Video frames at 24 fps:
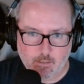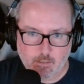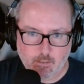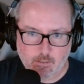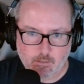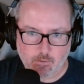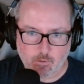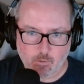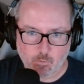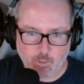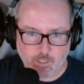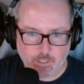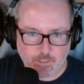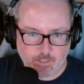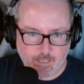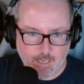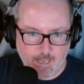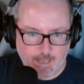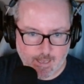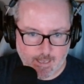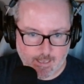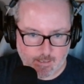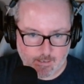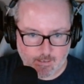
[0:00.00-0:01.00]
So the witch's
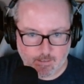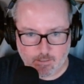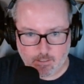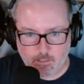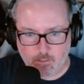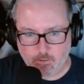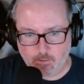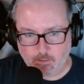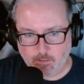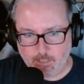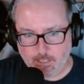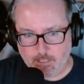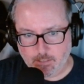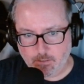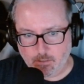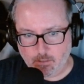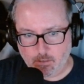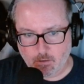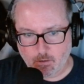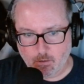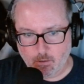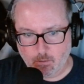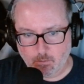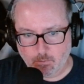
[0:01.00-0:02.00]
hat, and this looks like it's a
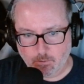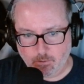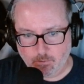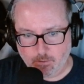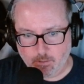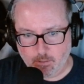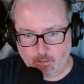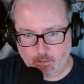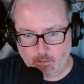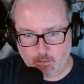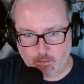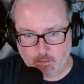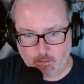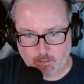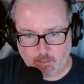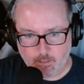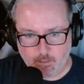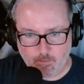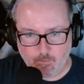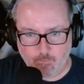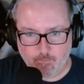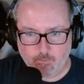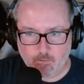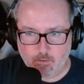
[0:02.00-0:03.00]
cauldron
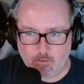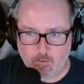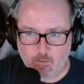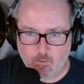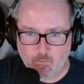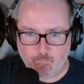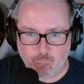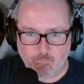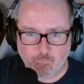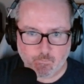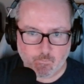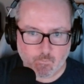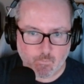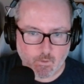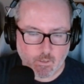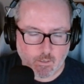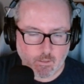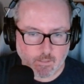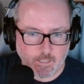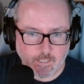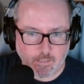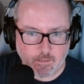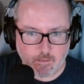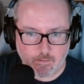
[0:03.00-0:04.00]
here. Cool.
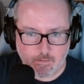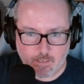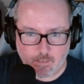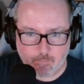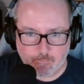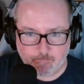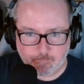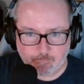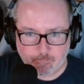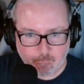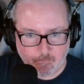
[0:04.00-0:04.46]
Like the theme.